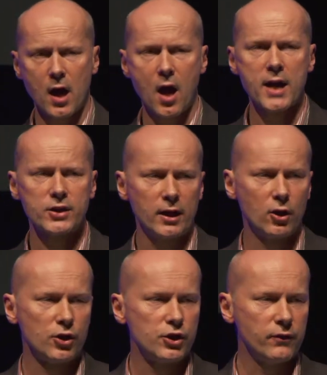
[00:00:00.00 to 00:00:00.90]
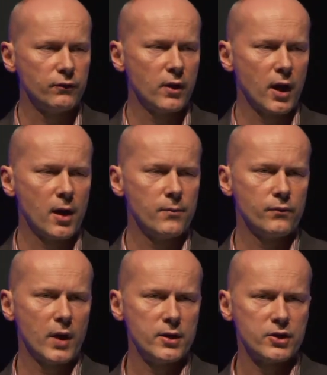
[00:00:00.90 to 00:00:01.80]
high technology
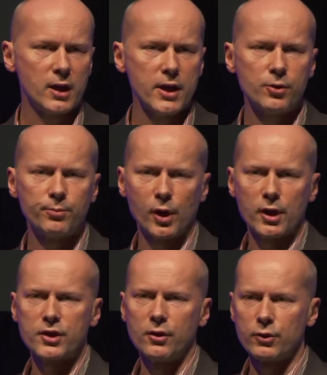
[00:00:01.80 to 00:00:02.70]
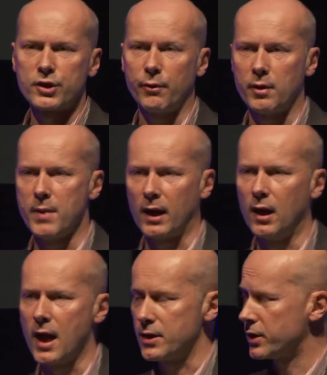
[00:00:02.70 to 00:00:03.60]
um, insulation products that also admit
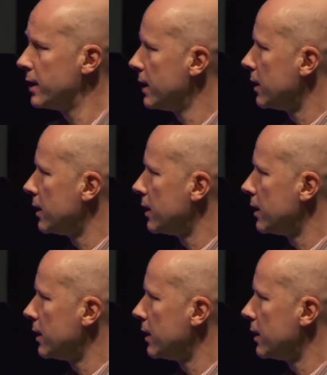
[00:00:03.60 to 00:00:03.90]
light.